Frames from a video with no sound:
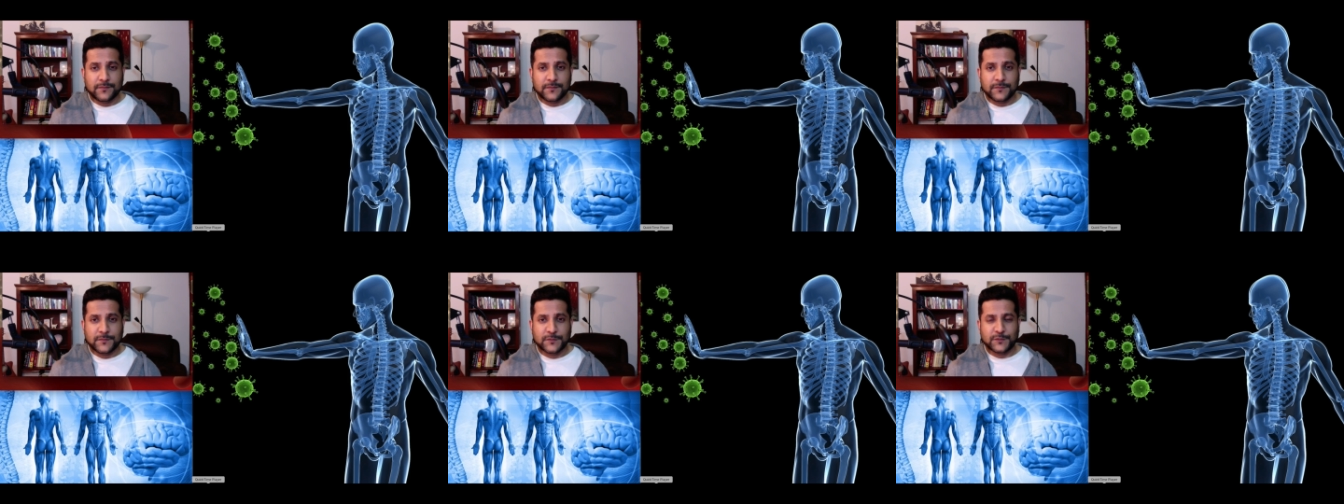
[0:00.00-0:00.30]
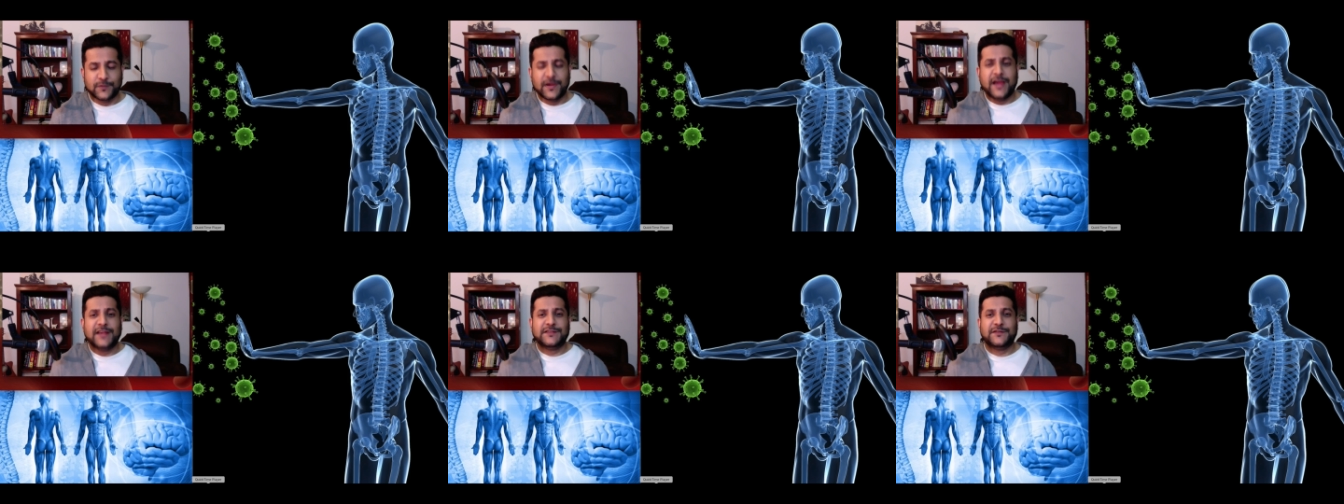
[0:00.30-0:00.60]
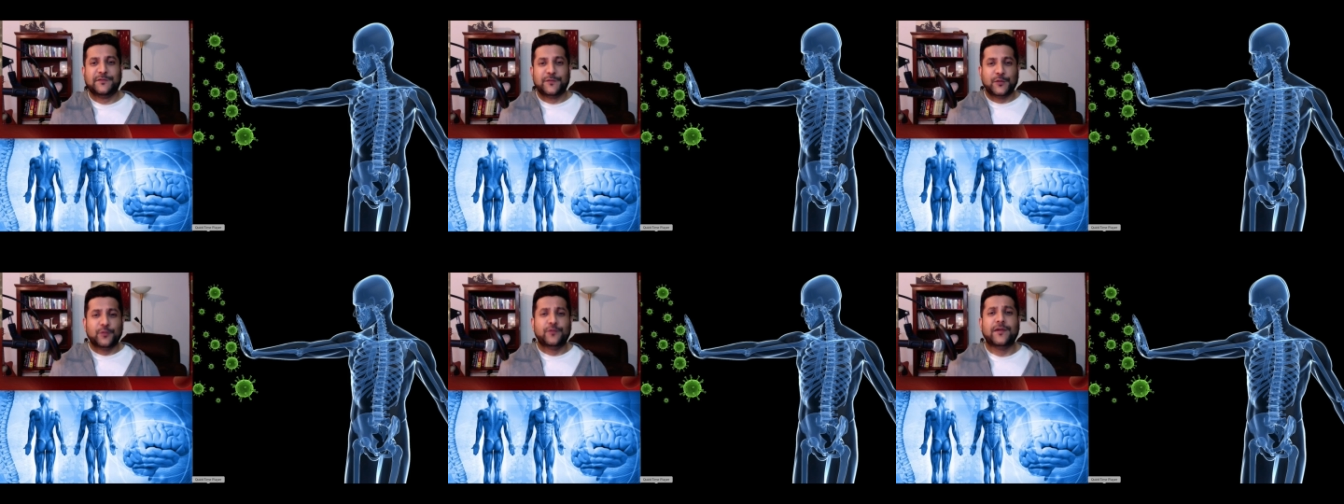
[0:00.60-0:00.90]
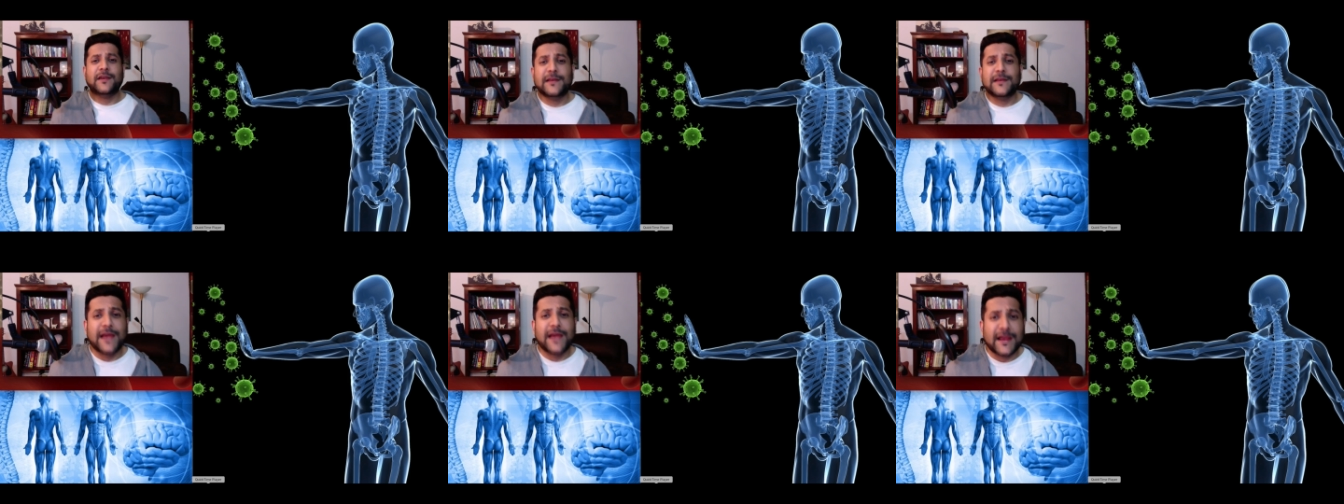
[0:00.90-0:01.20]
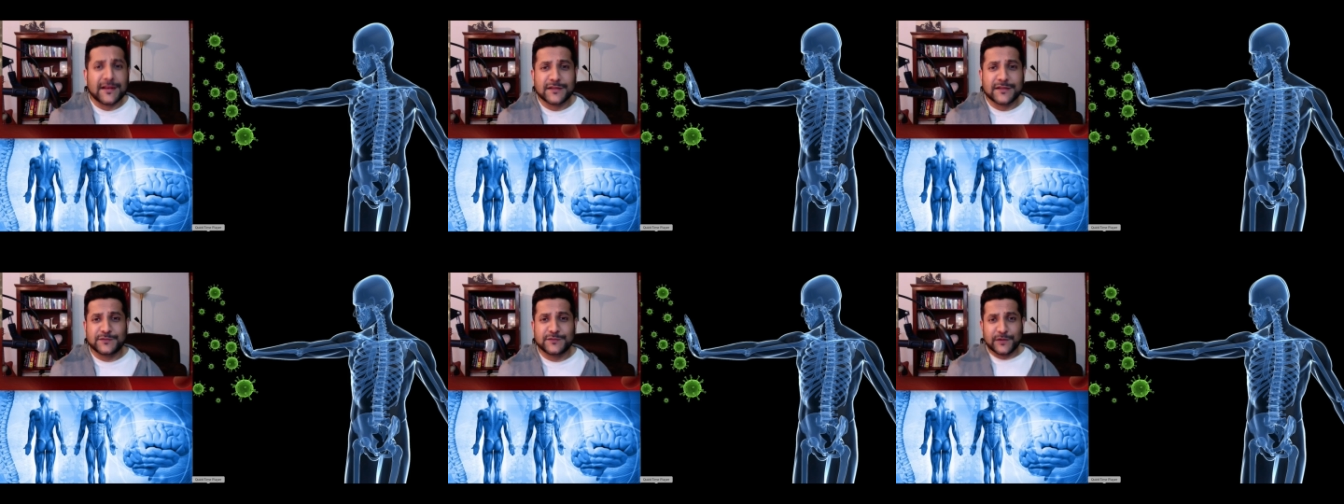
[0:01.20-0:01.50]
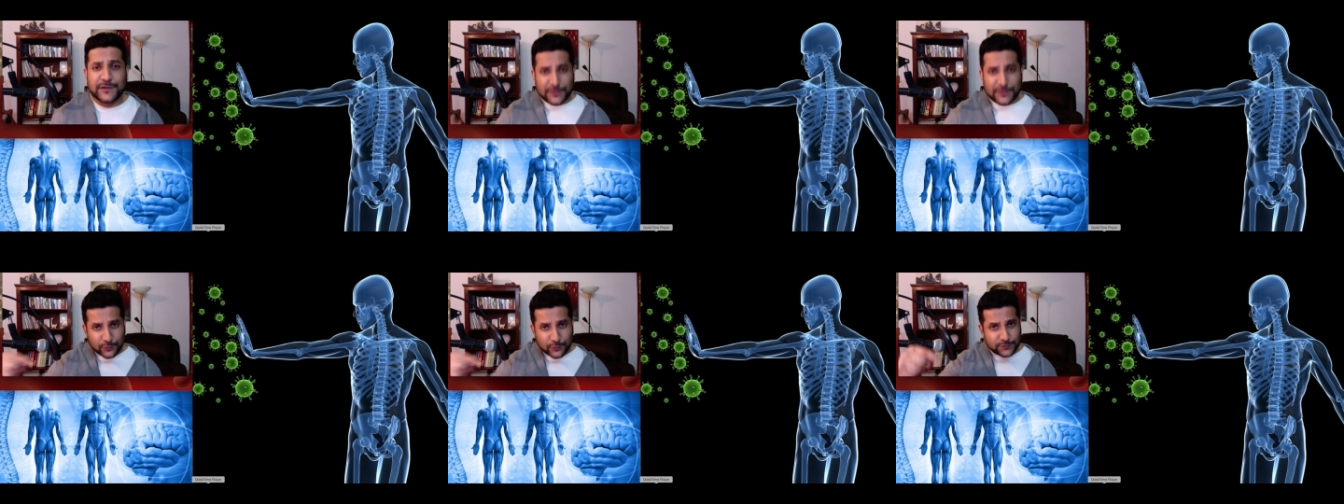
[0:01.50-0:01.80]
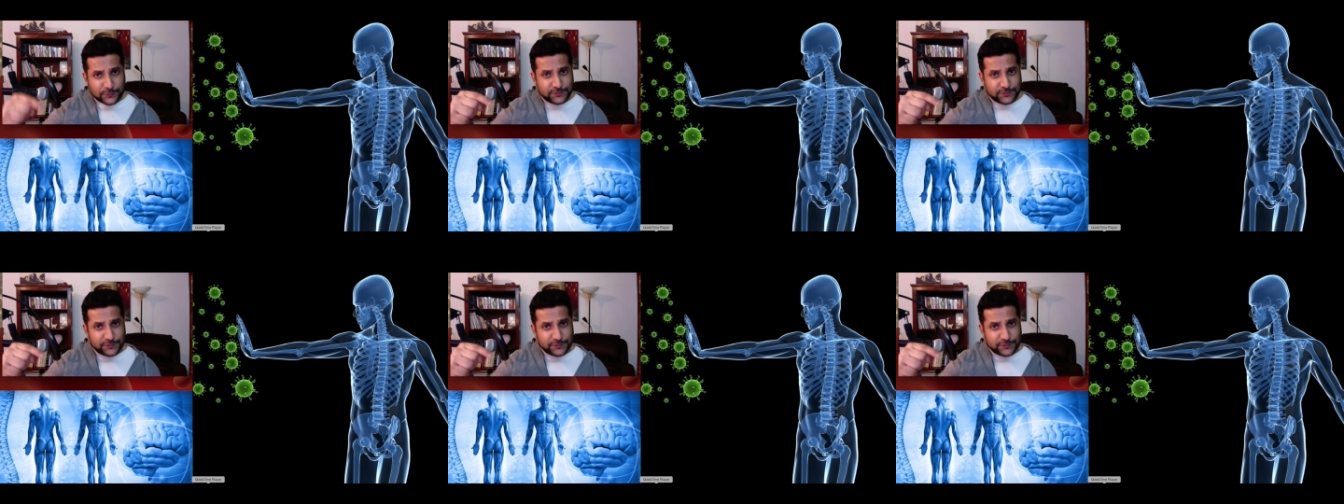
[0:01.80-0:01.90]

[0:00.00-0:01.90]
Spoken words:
So guys, if you really like this video,